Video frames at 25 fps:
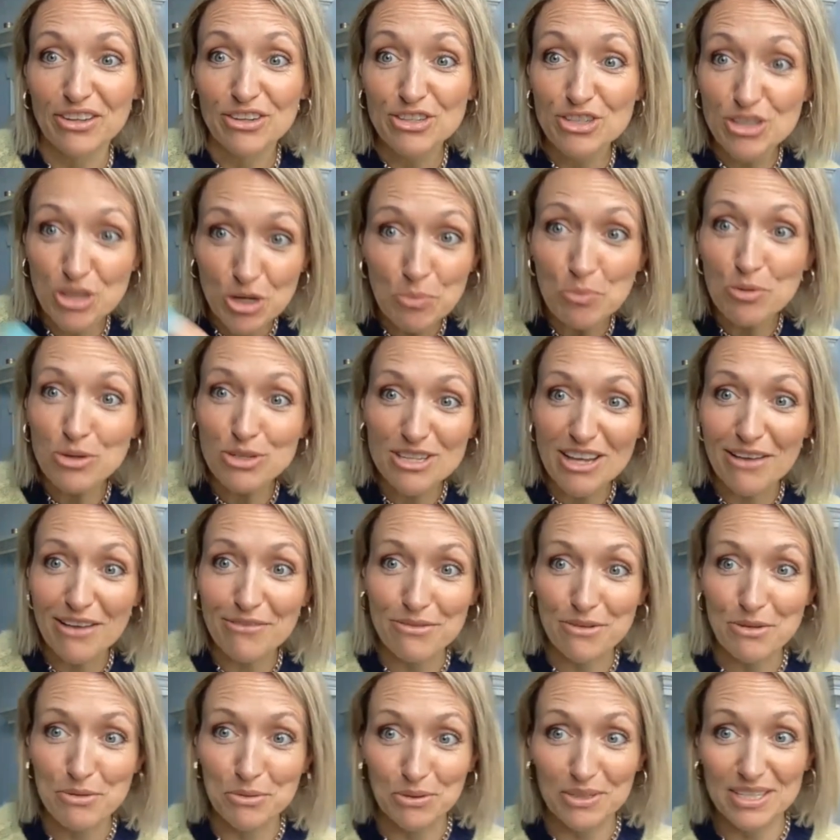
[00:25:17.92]
to
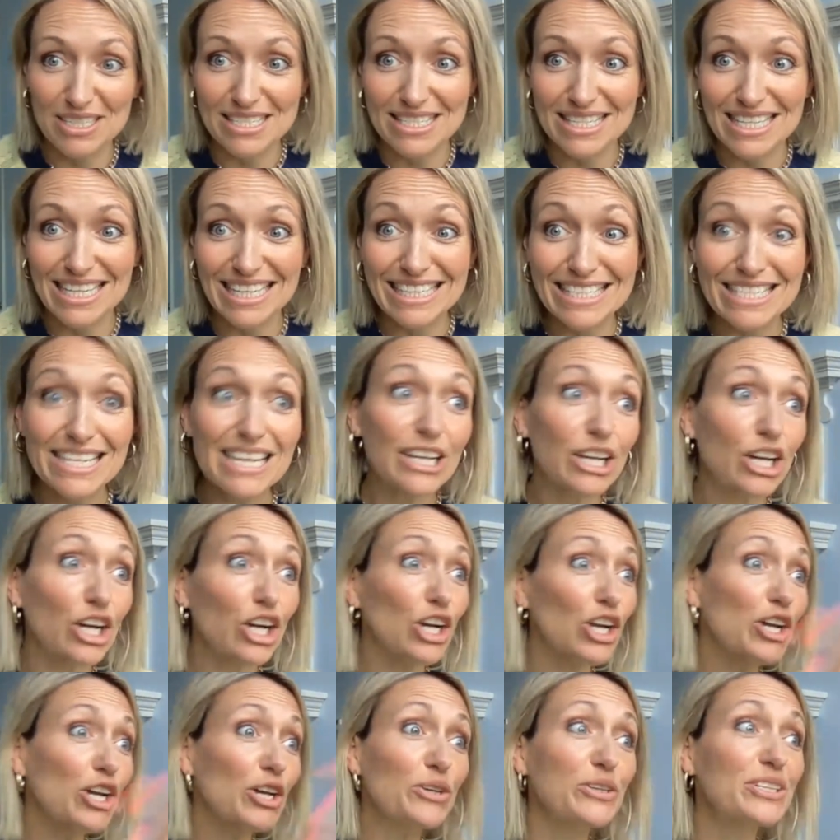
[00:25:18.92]
preserving all these things,
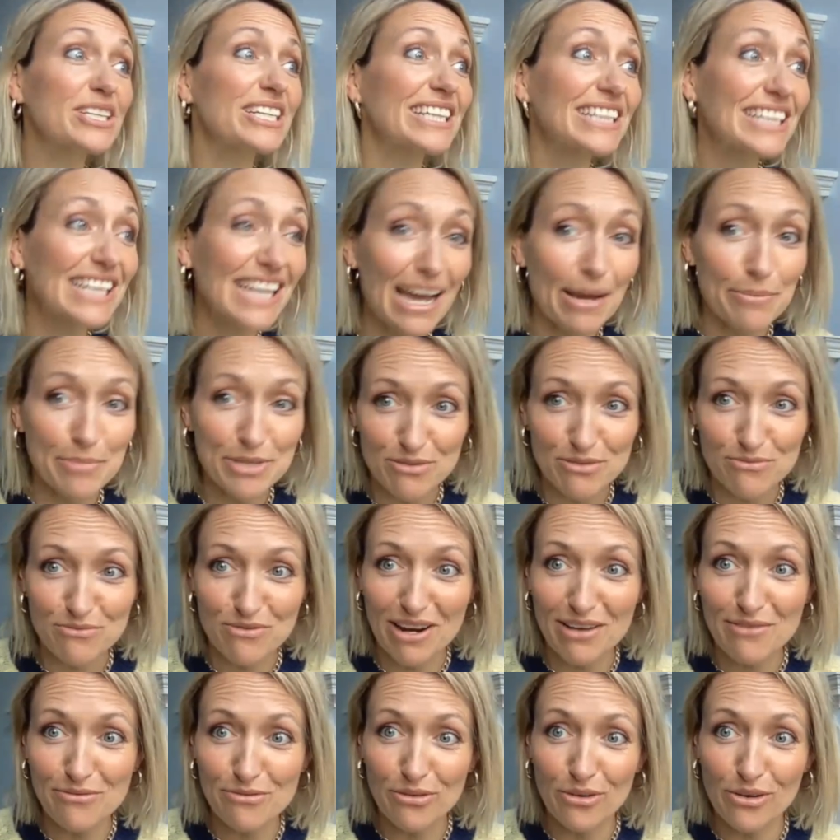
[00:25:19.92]
including the Amazon
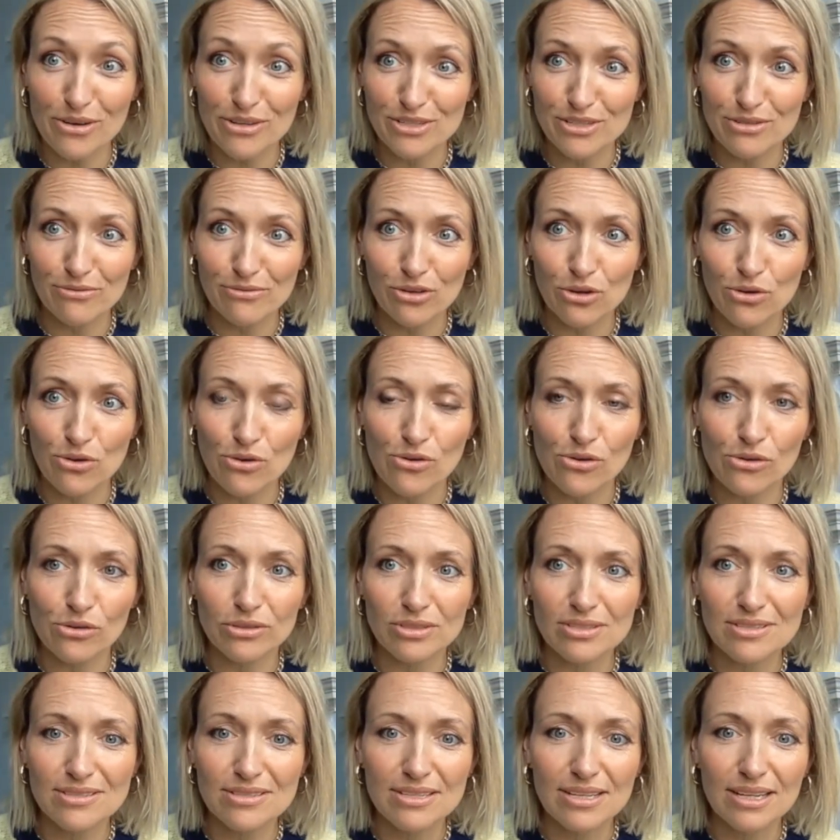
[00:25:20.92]
rainforest, of
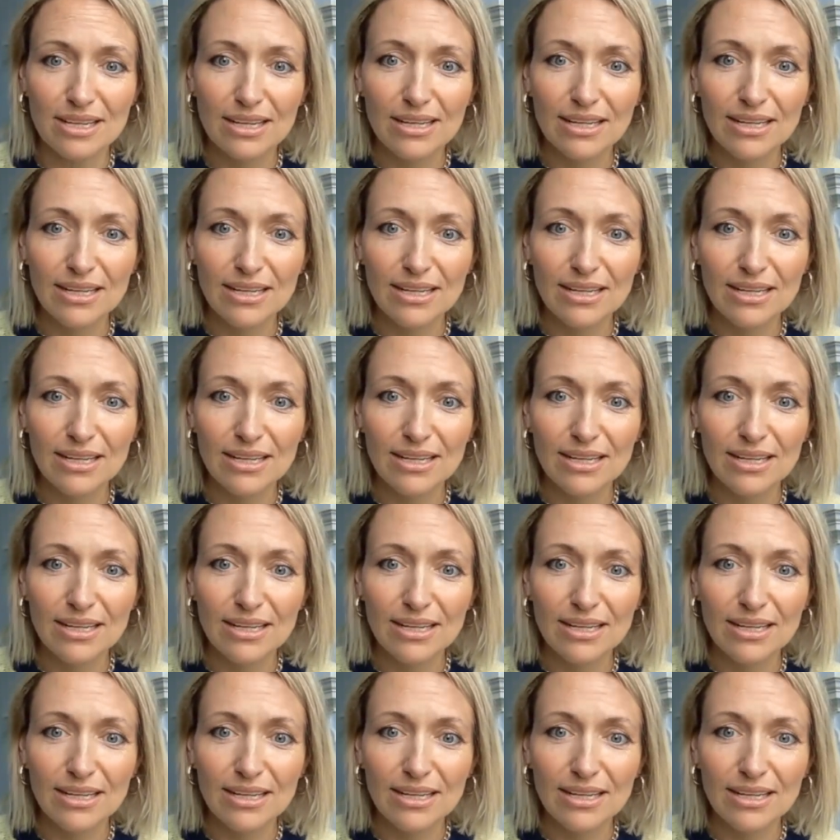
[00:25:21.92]
course.